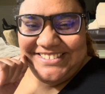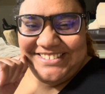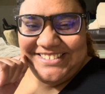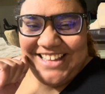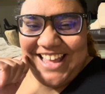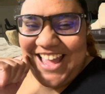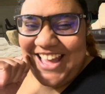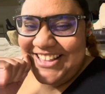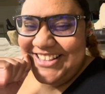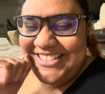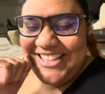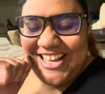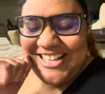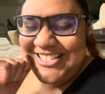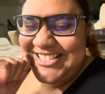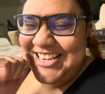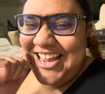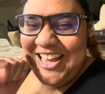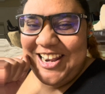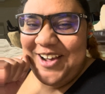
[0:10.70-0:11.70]
That's
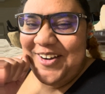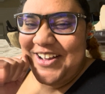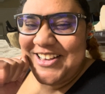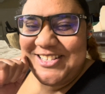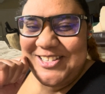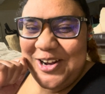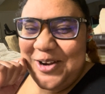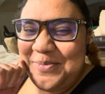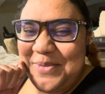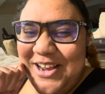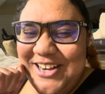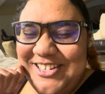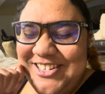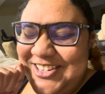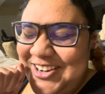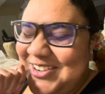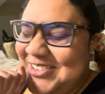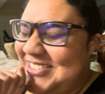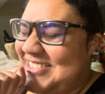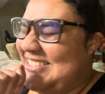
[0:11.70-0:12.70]
not how I start my
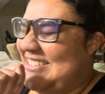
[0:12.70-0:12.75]
show,